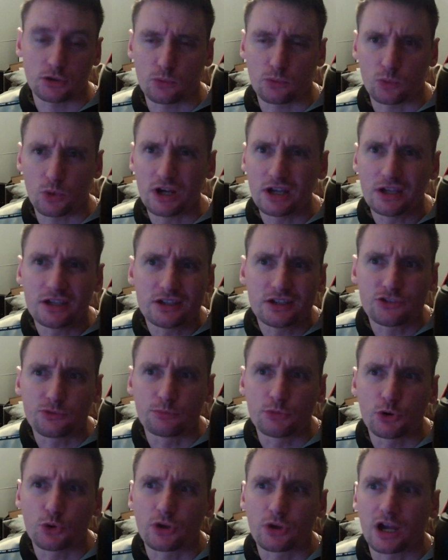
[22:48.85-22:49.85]
Why is
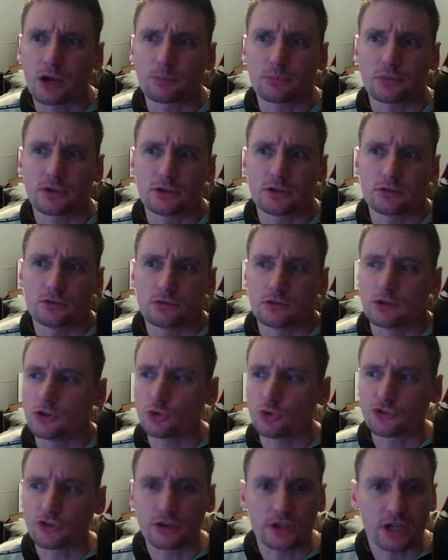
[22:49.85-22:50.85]
mocap
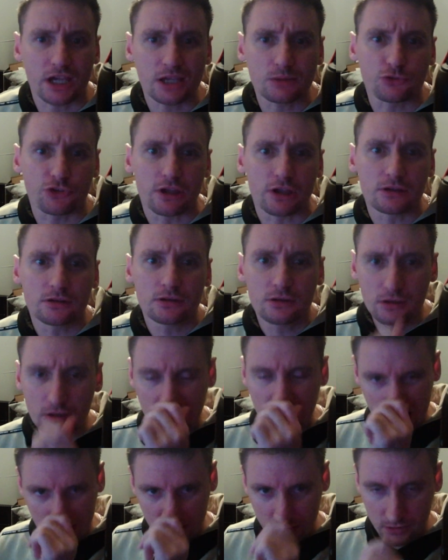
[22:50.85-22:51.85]
used in games
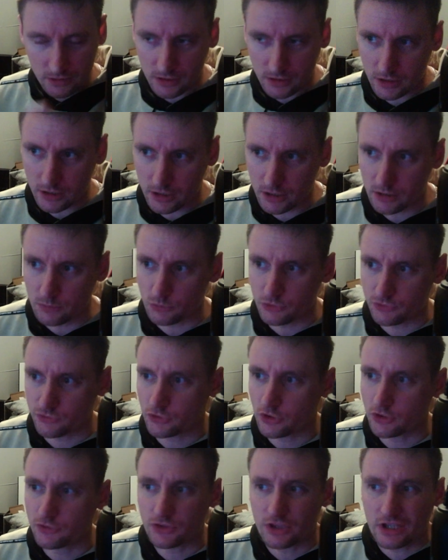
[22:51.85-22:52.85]
then? We've
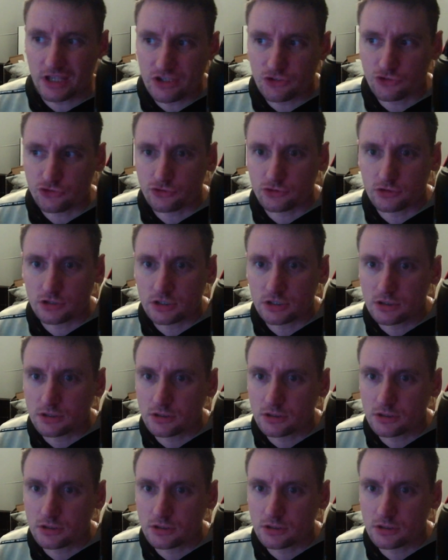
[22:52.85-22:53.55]
covered the history.